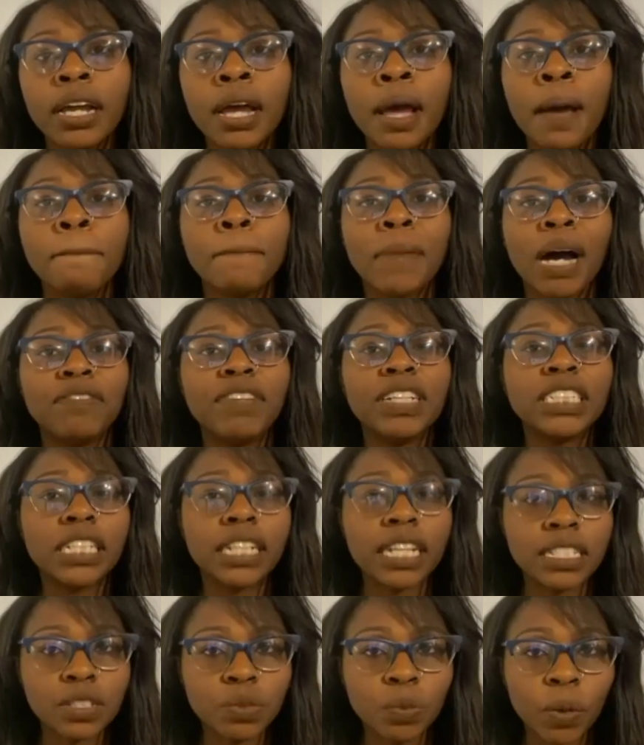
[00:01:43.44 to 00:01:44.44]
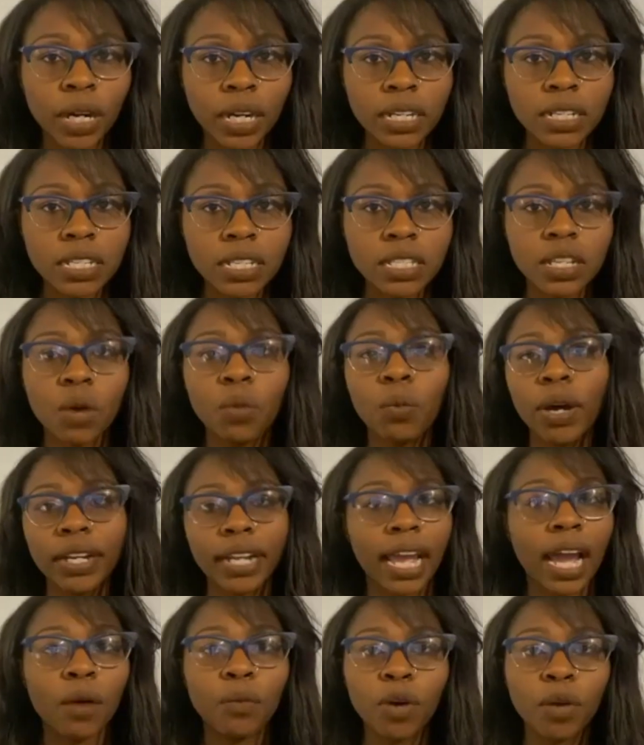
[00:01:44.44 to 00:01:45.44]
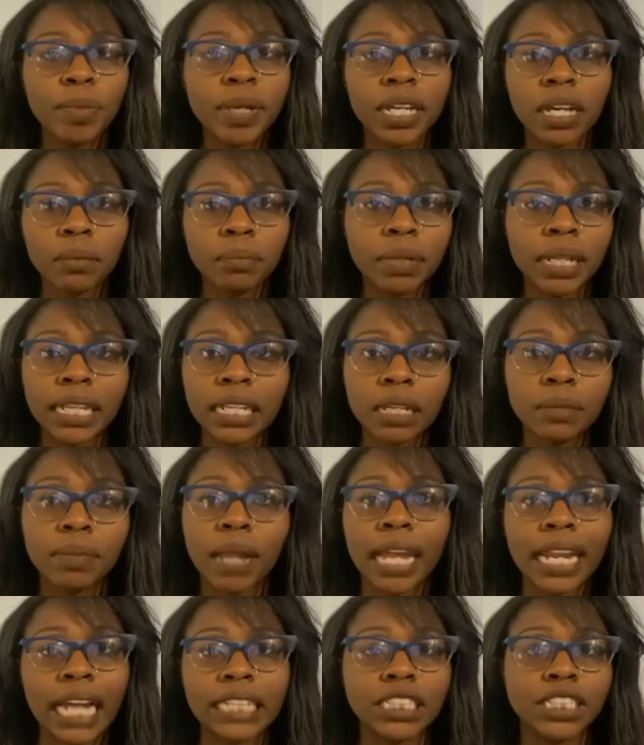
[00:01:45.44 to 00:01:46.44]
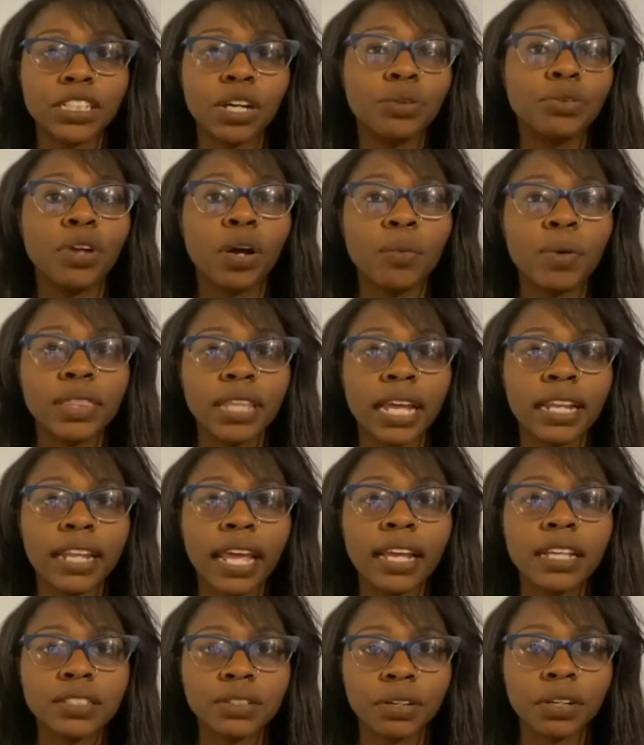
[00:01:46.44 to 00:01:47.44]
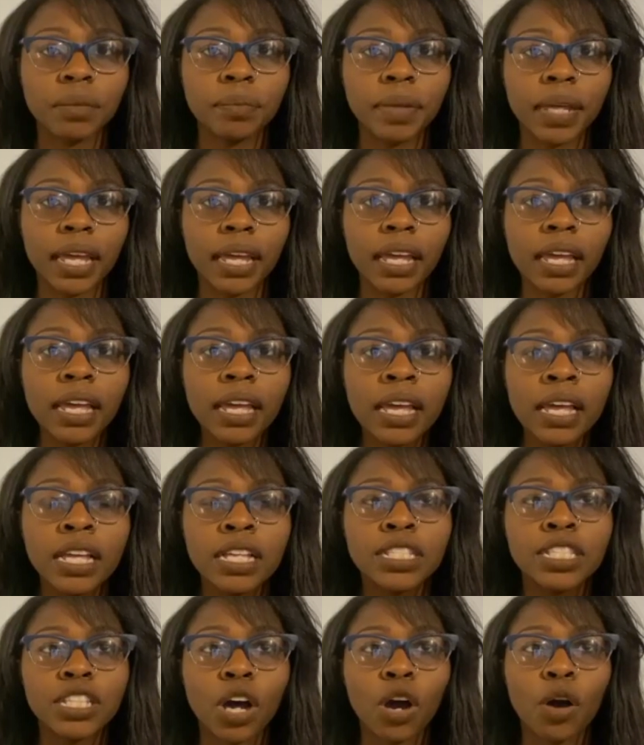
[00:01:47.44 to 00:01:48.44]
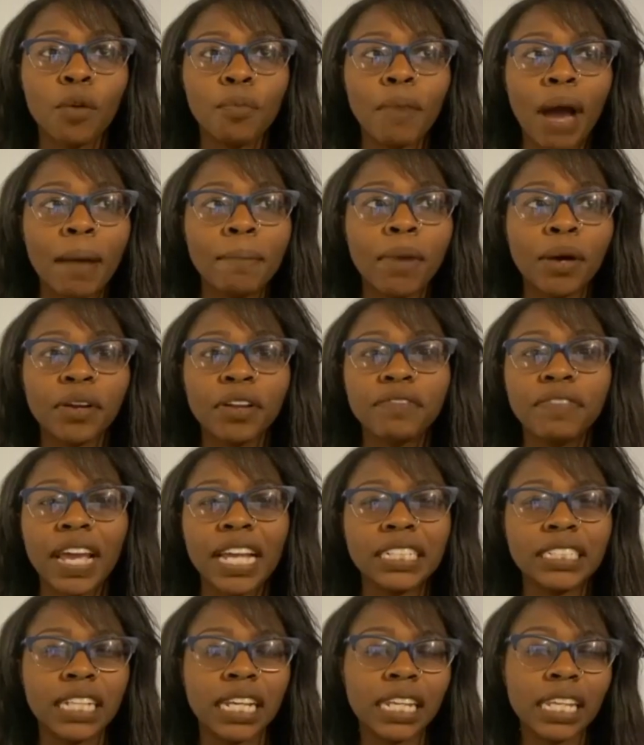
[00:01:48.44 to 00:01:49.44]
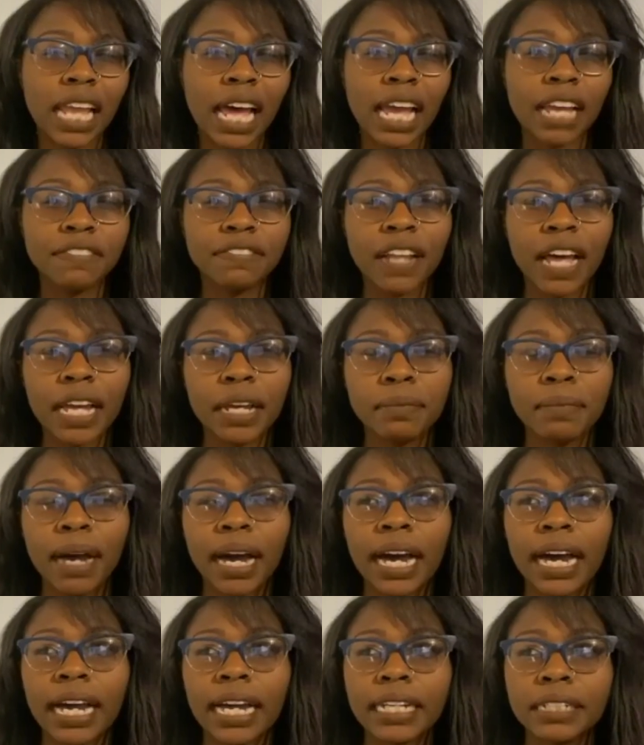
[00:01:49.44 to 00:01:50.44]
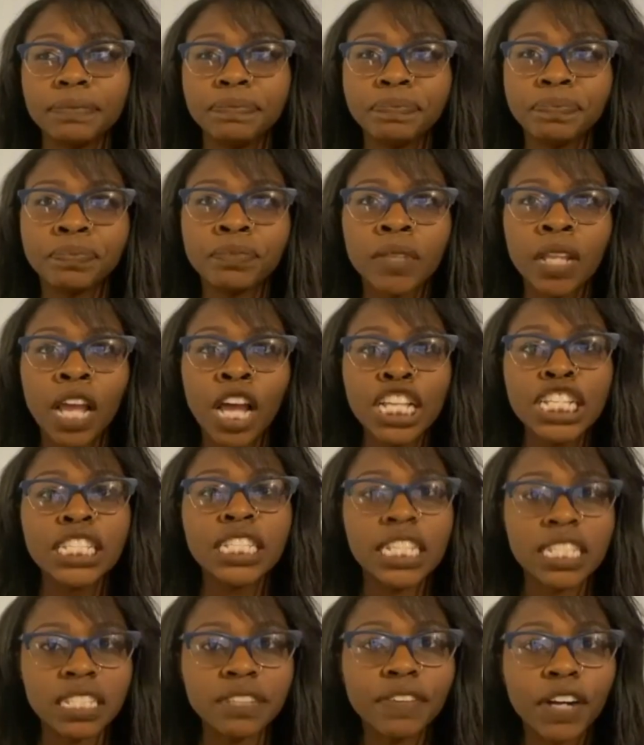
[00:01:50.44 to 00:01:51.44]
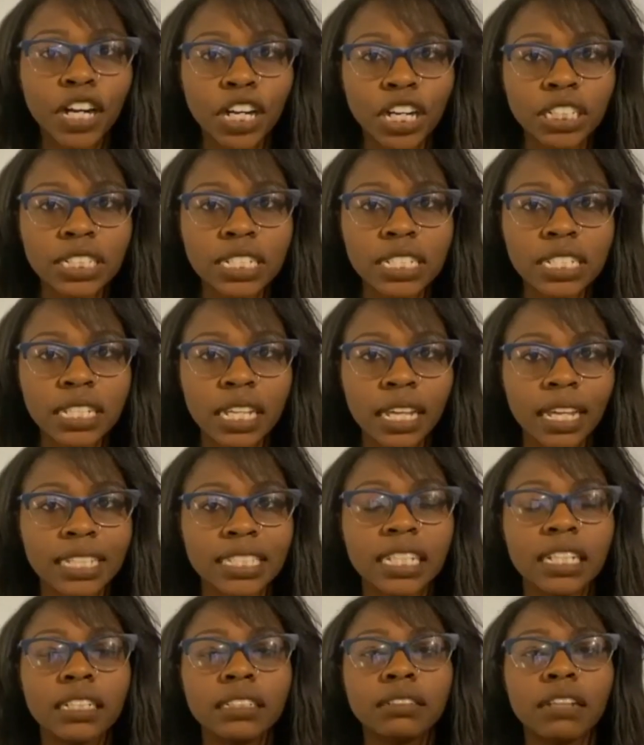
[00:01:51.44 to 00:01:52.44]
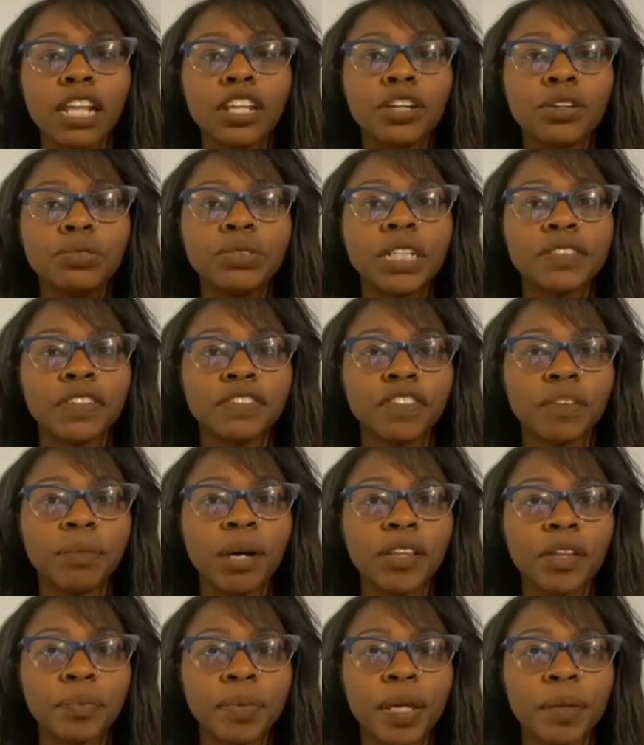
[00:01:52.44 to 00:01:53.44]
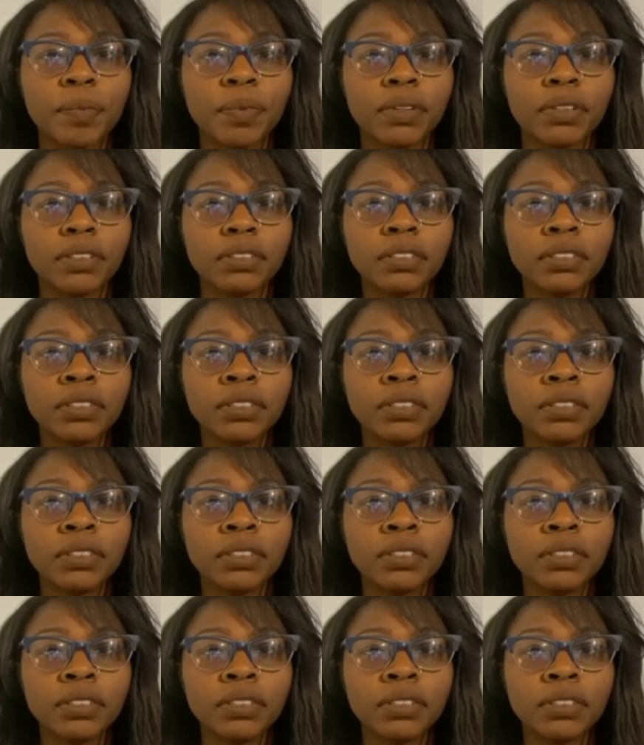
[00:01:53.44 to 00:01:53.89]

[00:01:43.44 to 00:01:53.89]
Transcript: my vision gets worse. So one day I will be completely blind. I just don't know when that day is going to be. So my motivation in life, like my sense of urgency, is a little different from other people,